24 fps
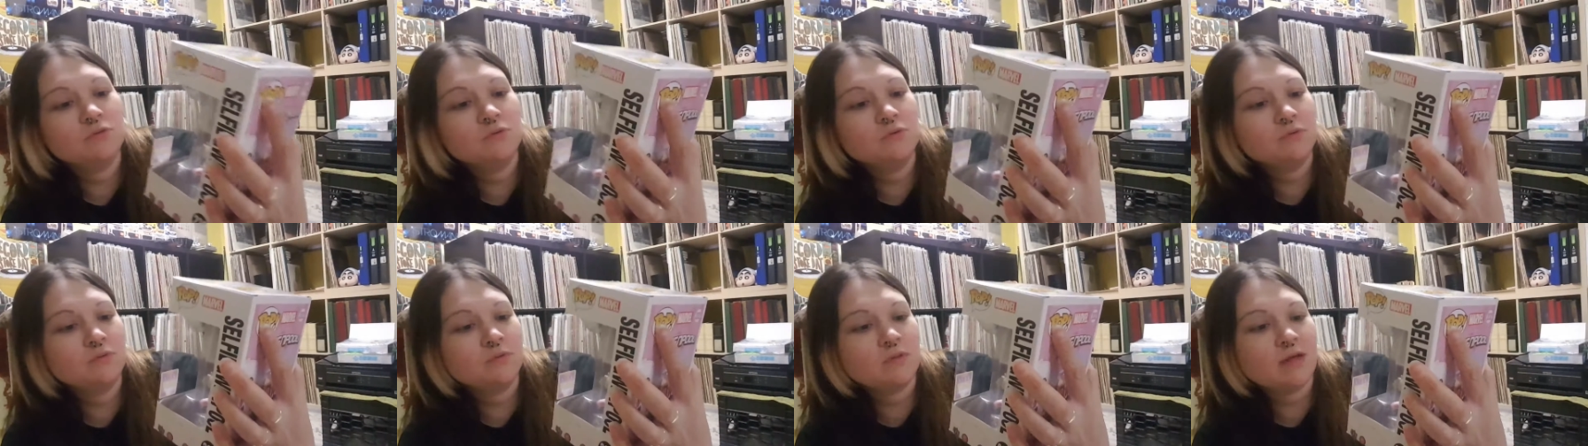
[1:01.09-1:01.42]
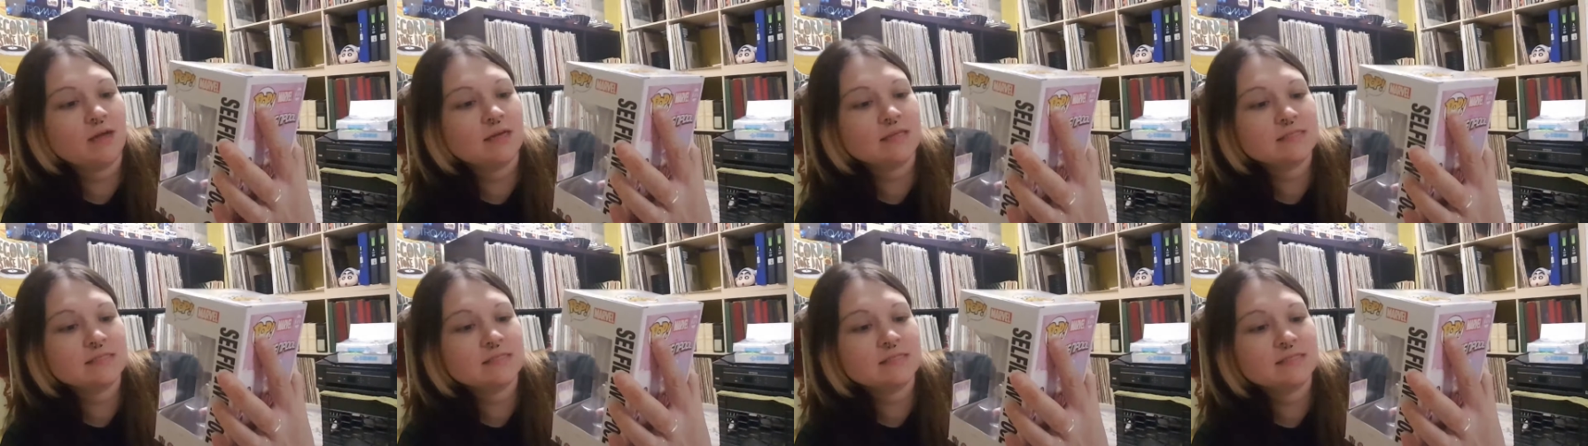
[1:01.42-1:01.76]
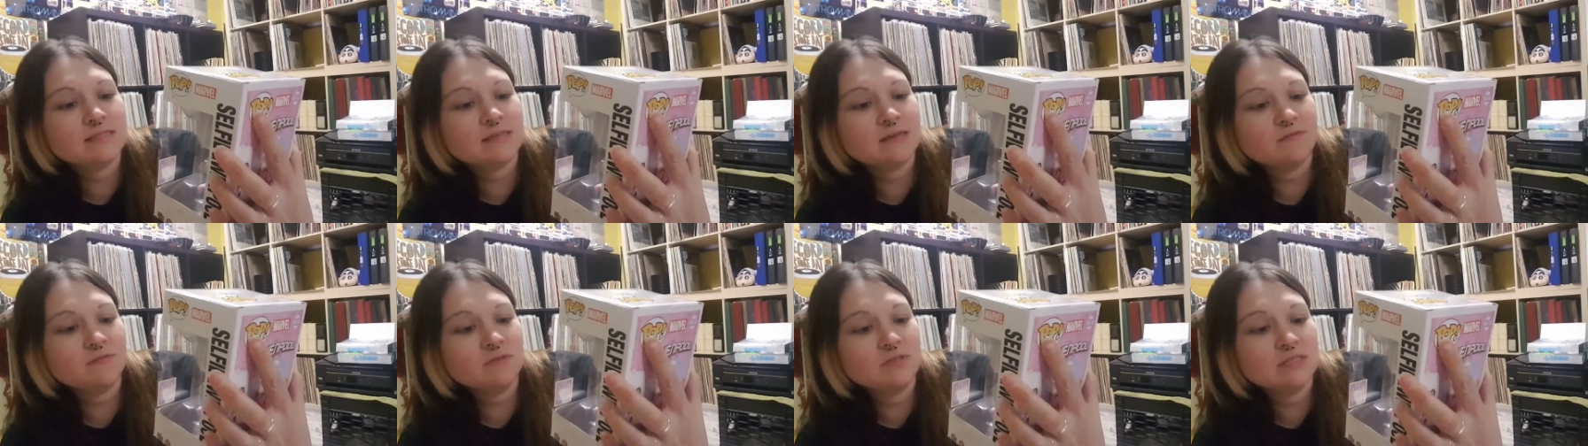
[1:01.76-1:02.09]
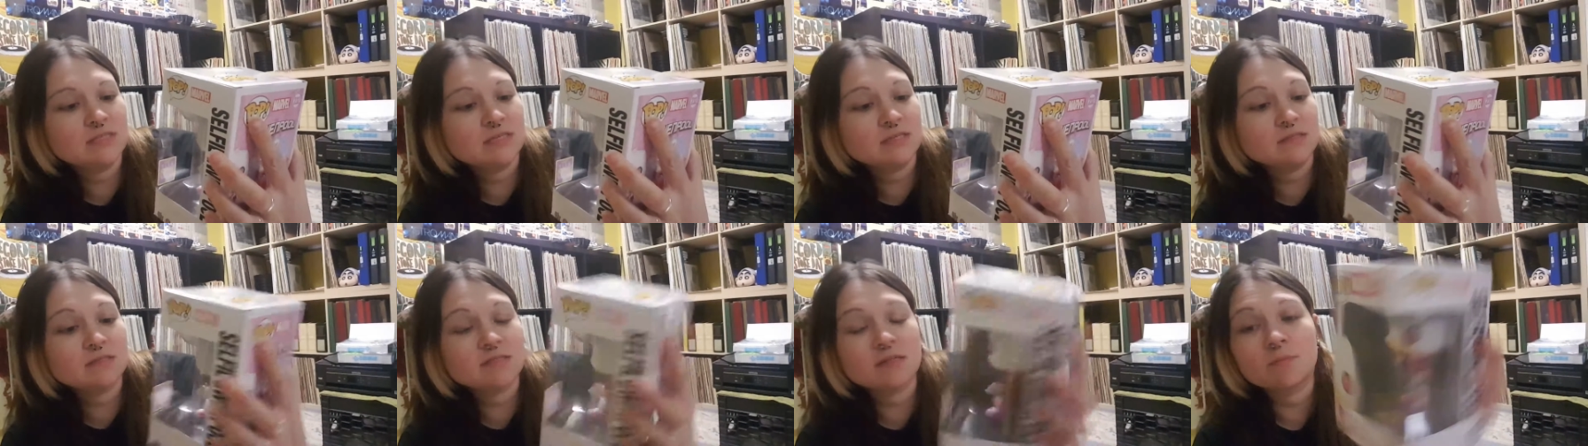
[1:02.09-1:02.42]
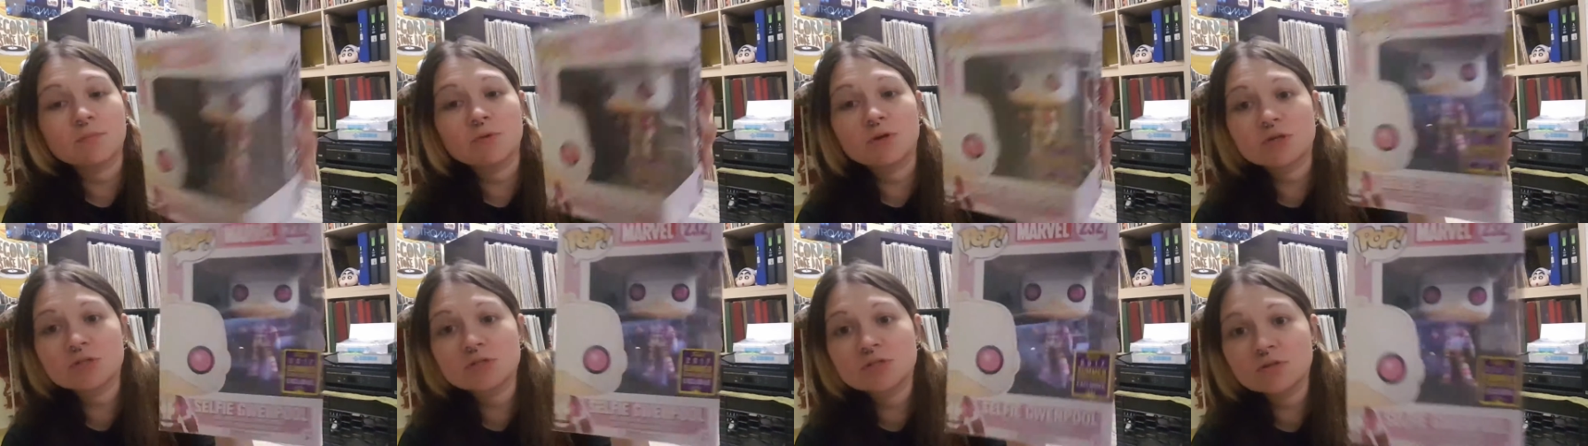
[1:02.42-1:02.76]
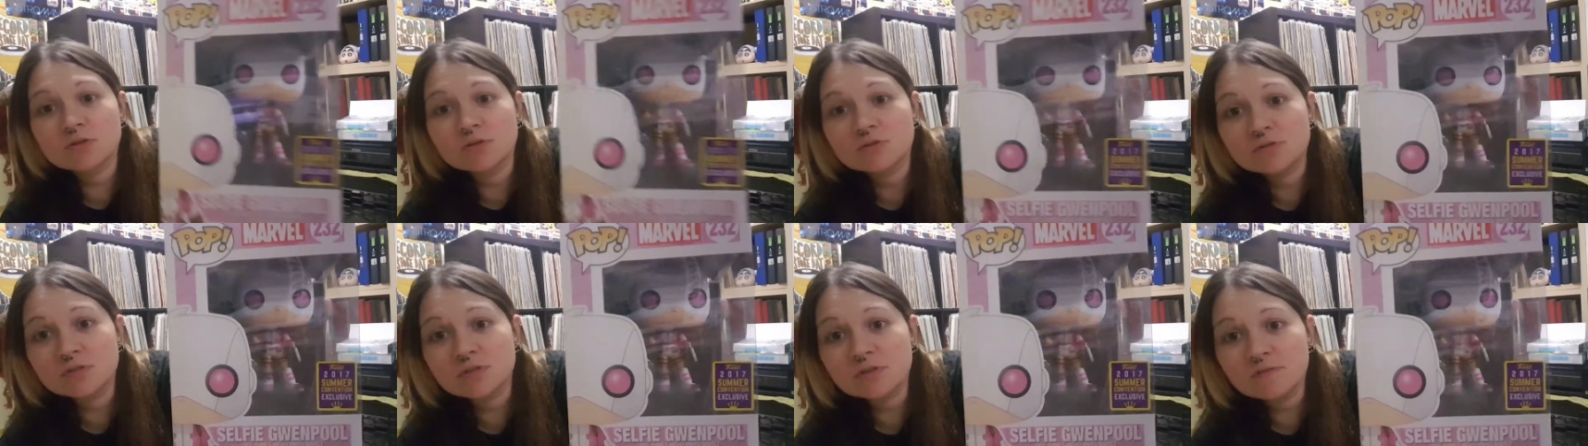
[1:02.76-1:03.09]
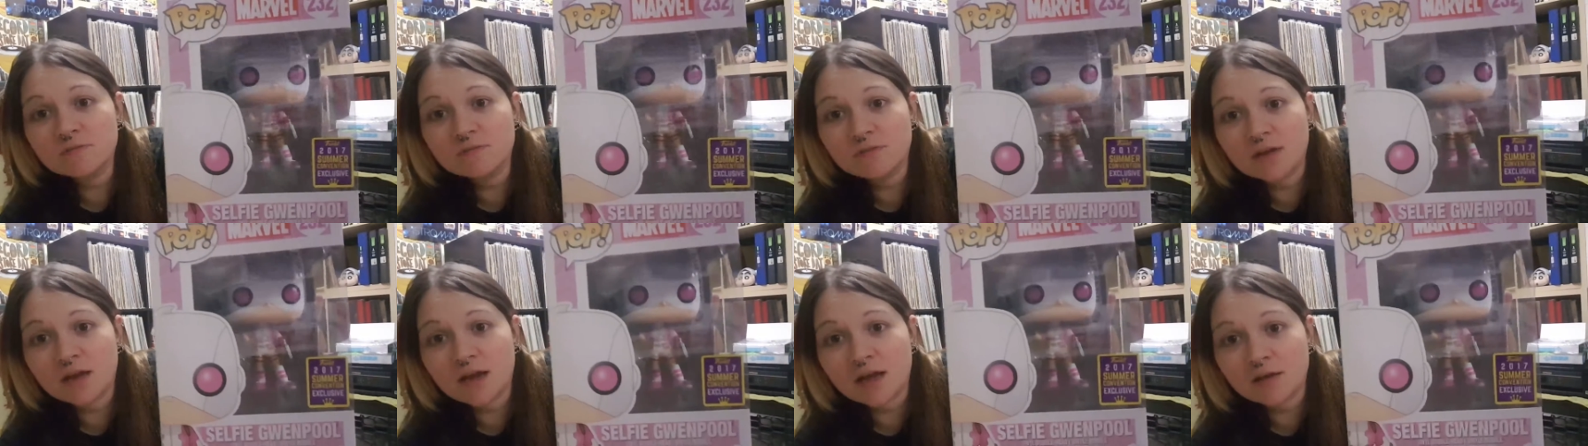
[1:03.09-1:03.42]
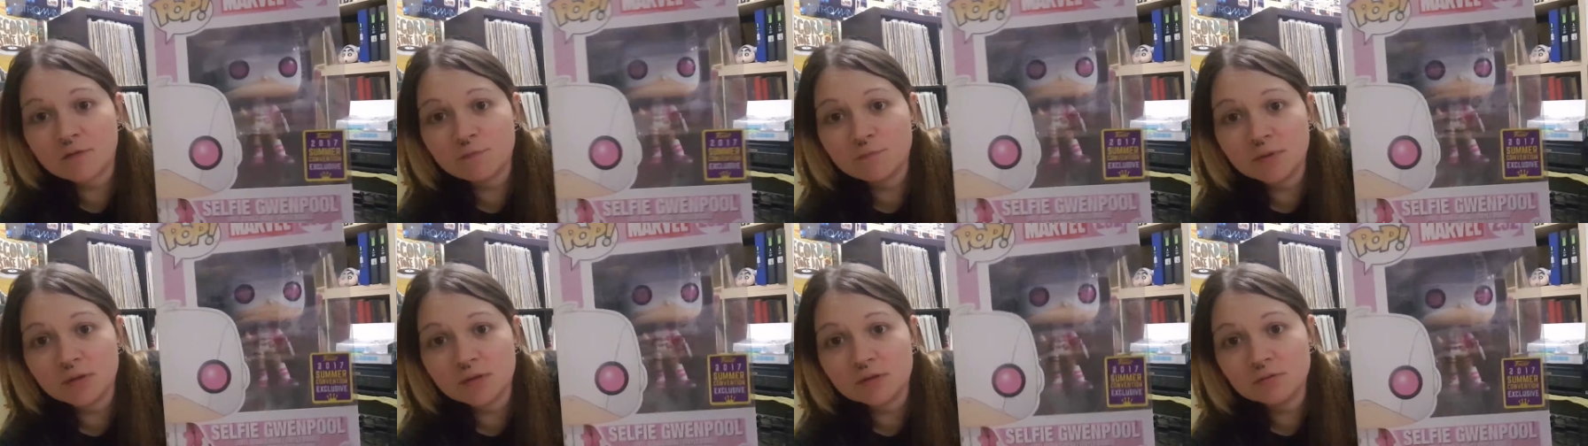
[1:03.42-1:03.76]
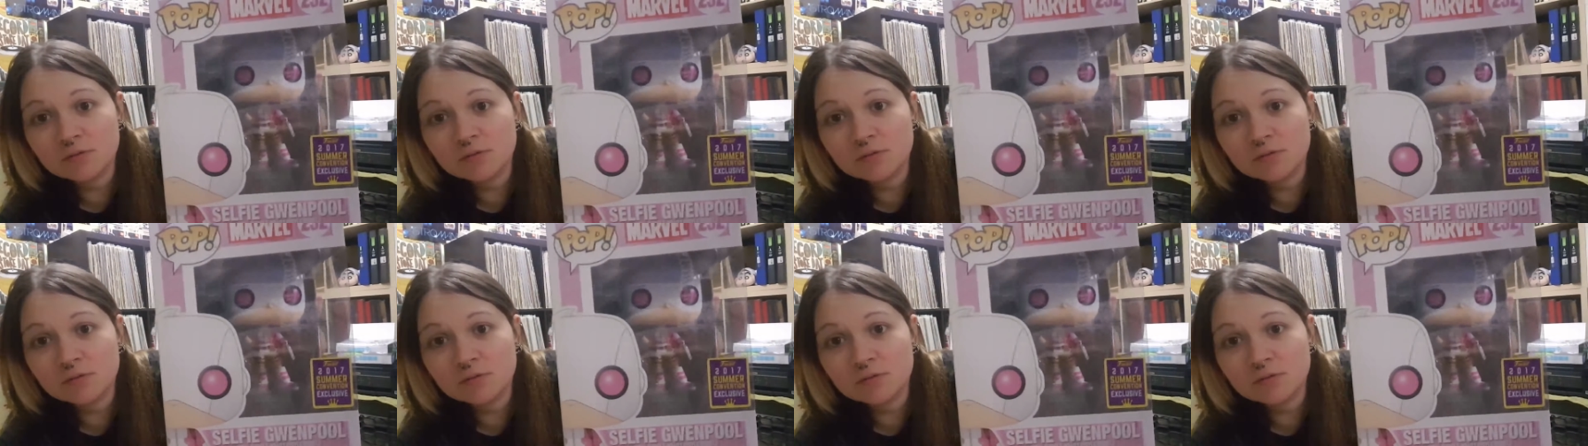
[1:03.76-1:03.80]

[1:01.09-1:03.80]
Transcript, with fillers: 2017 summer exclusive that I've